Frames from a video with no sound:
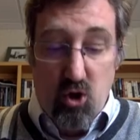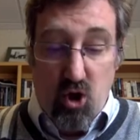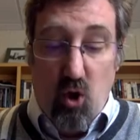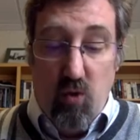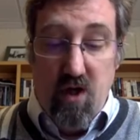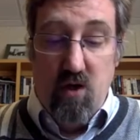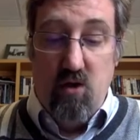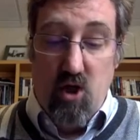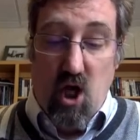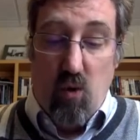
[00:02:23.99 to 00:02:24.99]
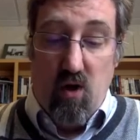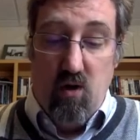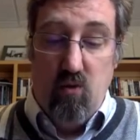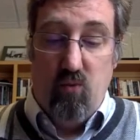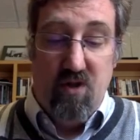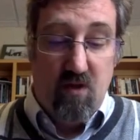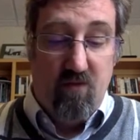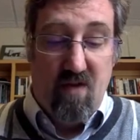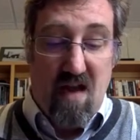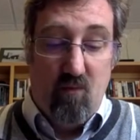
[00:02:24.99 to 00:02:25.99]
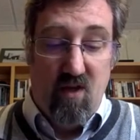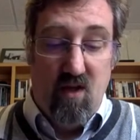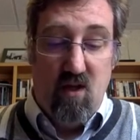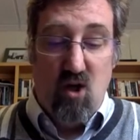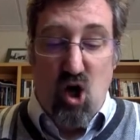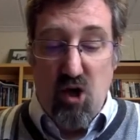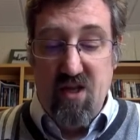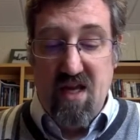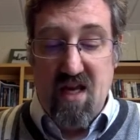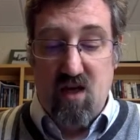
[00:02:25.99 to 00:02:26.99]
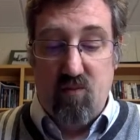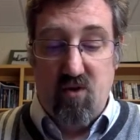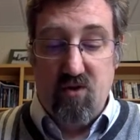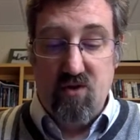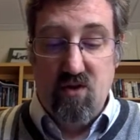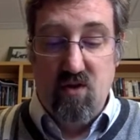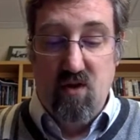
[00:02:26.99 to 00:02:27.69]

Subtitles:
Go in, Noah, with your family and all the animals.